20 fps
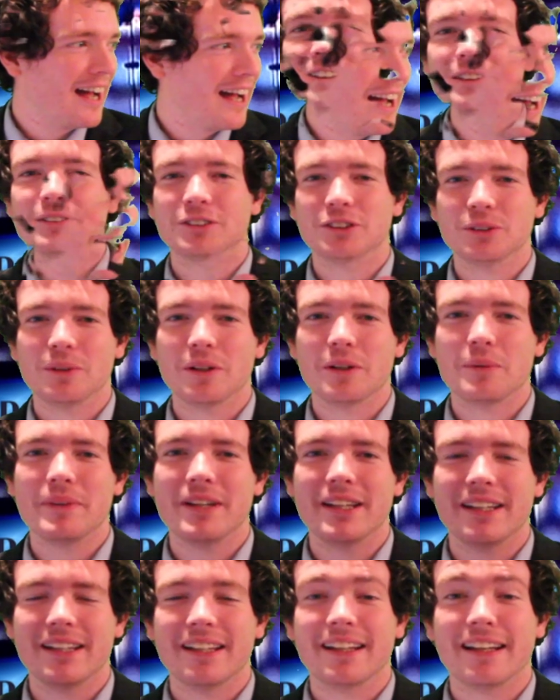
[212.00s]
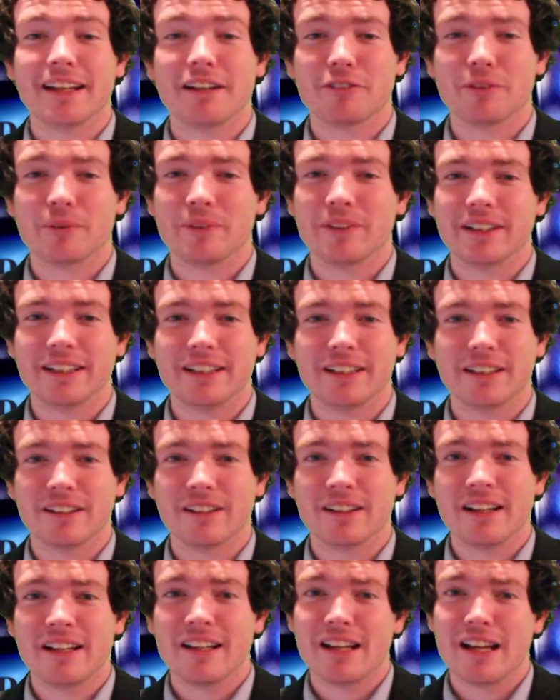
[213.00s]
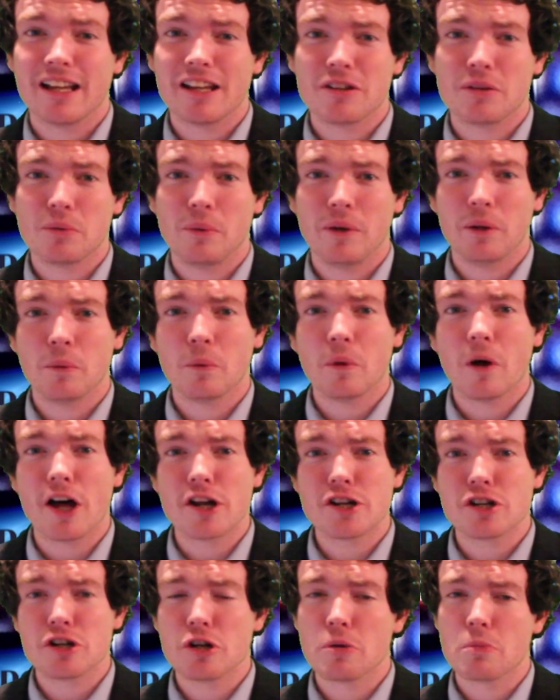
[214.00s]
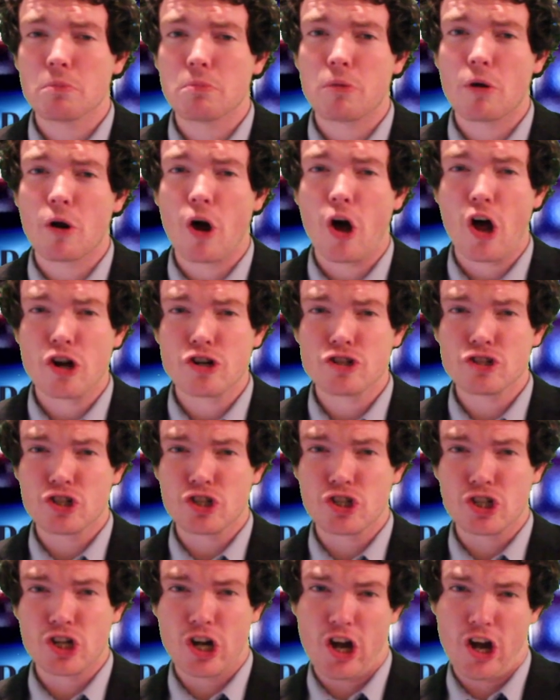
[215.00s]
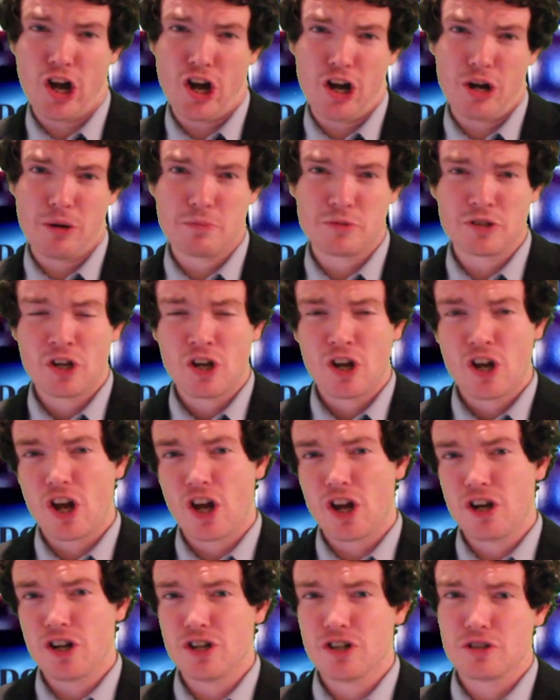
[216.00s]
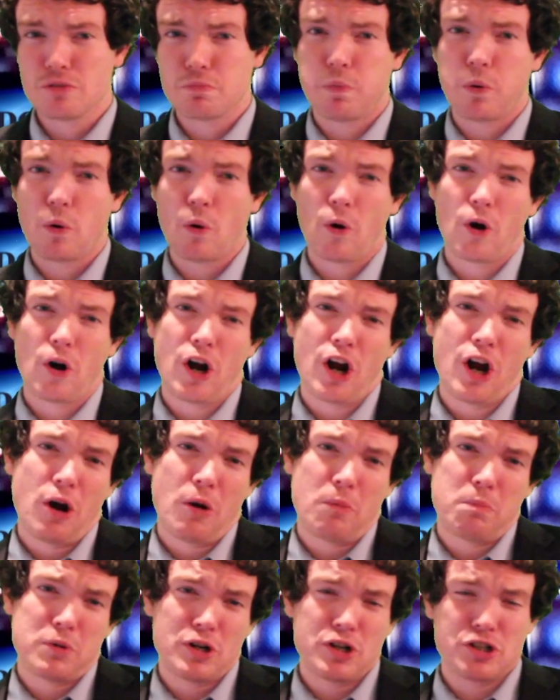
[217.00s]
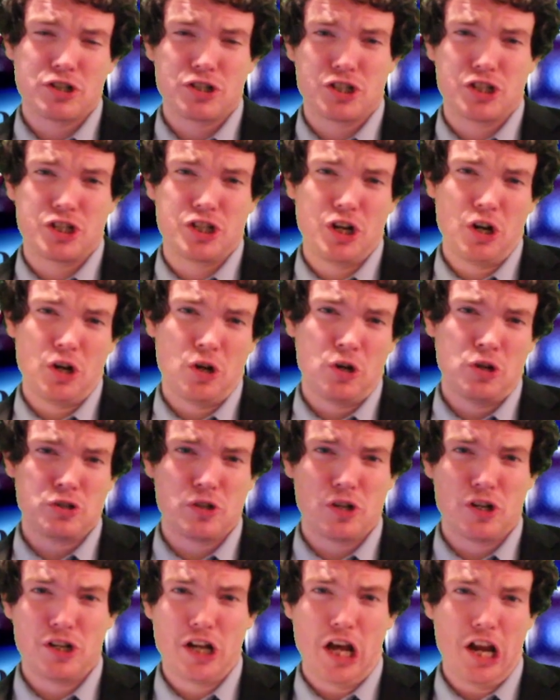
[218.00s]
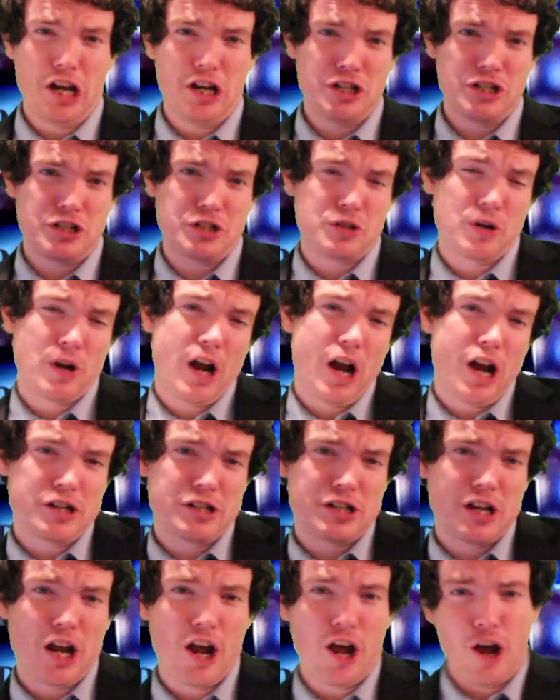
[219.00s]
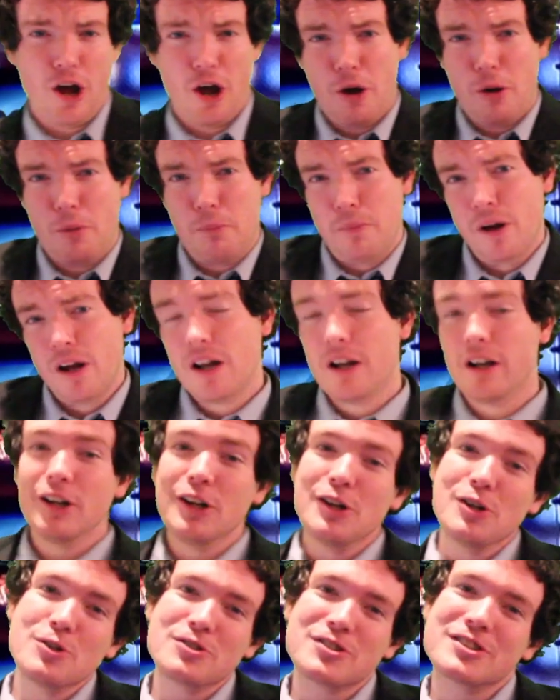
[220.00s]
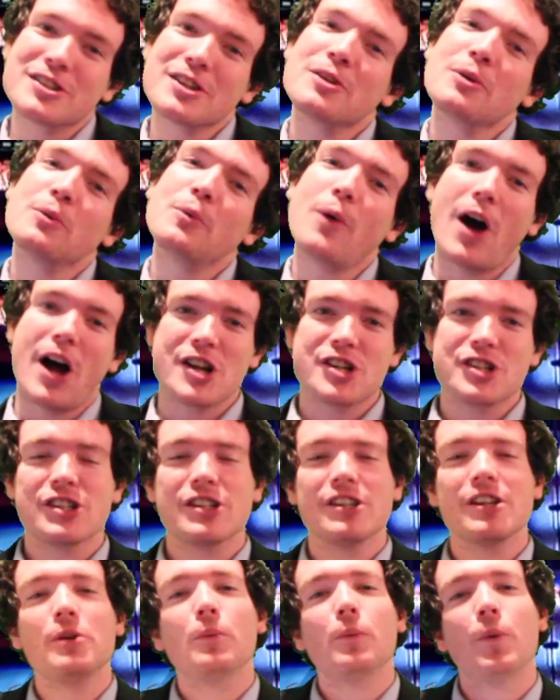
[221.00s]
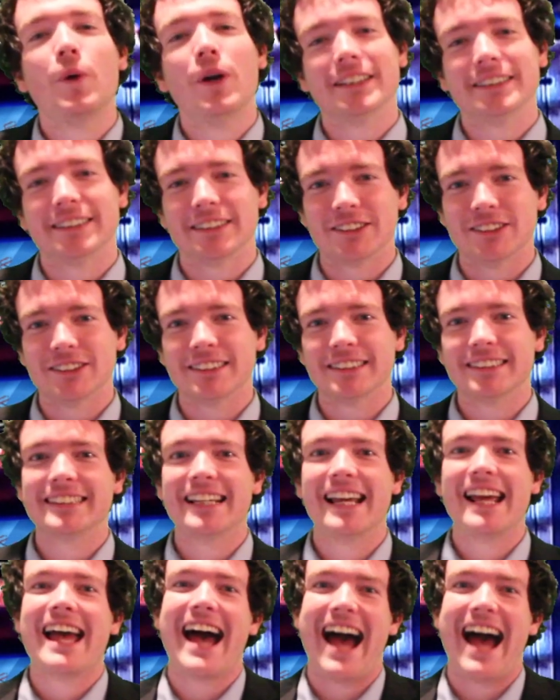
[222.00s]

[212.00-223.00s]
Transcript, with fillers: So join me and everyone here as we watch LeBron James and his poor helpless children that he's trying to help lose to the Washington Wizards.